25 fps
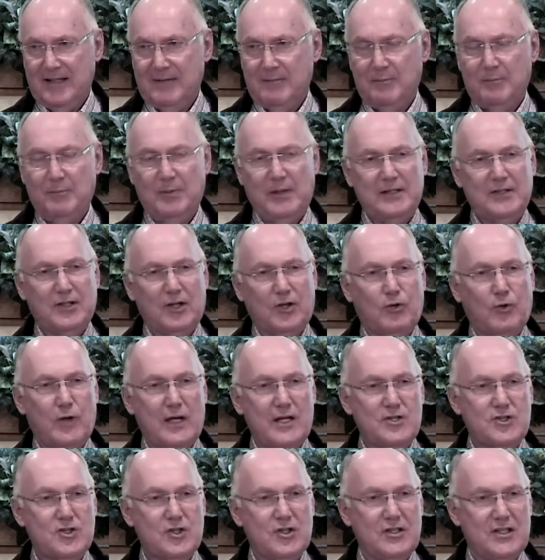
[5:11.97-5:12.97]
But the
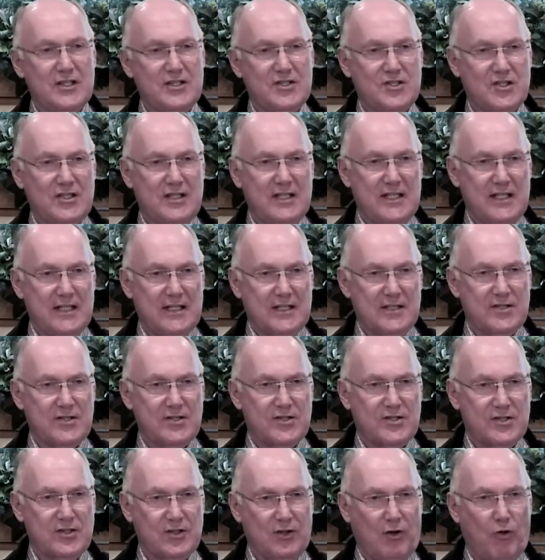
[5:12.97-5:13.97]
question is
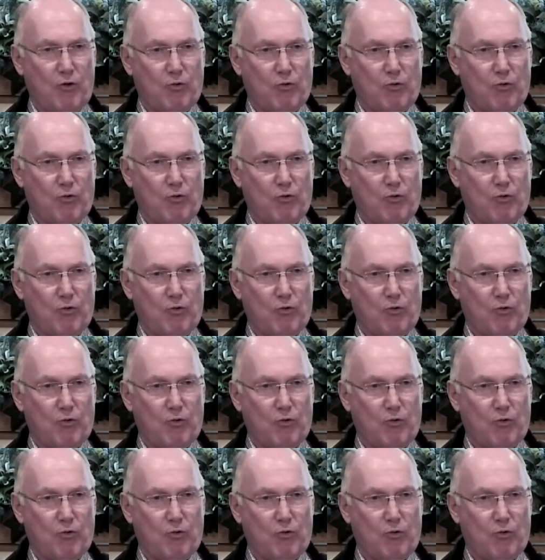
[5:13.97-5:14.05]
this